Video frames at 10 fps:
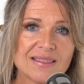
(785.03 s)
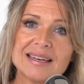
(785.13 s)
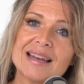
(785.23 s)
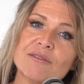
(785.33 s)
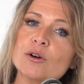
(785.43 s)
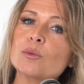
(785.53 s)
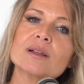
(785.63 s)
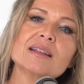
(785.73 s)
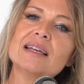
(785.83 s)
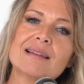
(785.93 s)
they never
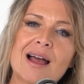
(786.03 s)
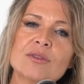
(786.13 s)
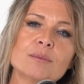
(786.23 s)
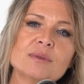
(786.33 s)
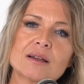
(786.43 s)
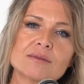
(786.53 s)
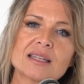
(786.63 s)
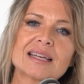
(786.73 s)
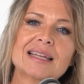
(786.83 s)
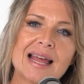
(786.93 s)
really allowed themselves
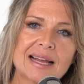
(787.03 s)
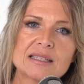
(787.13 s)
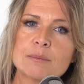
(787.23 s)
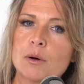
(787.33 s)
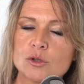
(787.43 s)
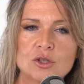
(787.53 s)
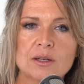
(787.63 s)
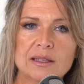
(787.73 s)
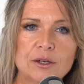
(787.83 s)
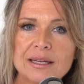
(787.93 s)
to connect
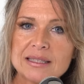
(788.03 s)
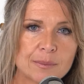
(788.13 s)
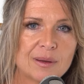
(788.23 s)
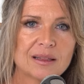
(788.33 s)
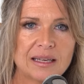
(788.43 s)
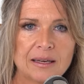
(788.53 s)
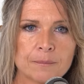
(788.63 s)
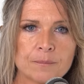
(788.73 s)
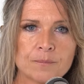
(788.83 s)
emotionally or intimately.